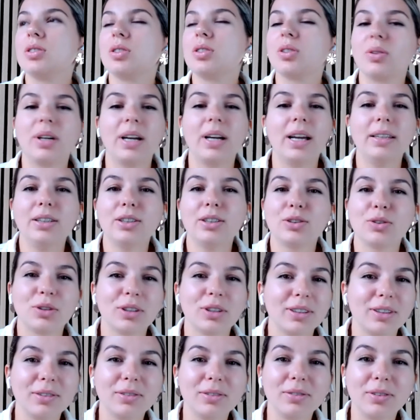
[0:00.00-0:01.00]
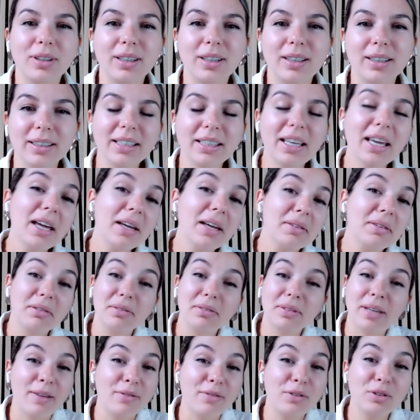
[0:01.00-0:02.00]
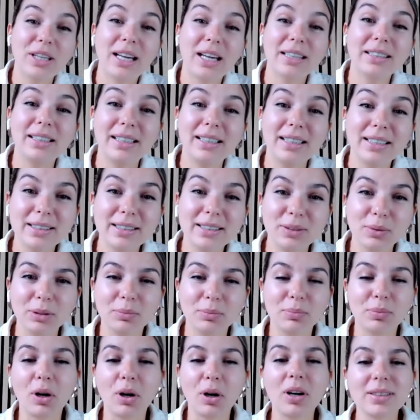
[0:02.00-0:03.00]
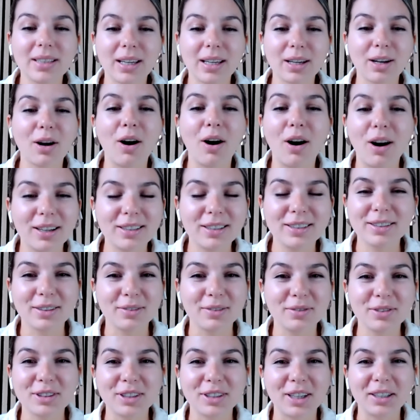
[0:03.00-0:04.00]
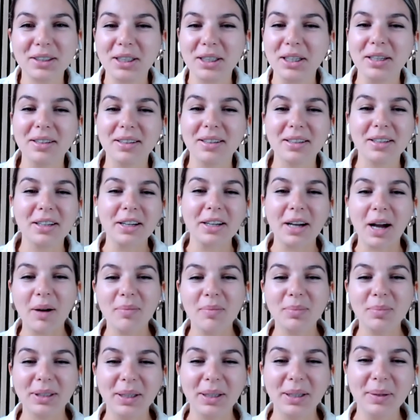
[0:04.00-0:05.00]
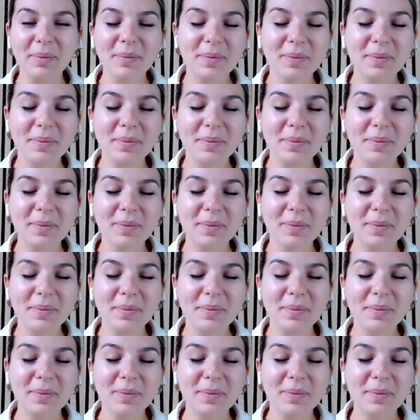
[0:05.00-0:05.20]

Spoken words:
list, or any sort of, have you done a list with pros and cons of starting a company?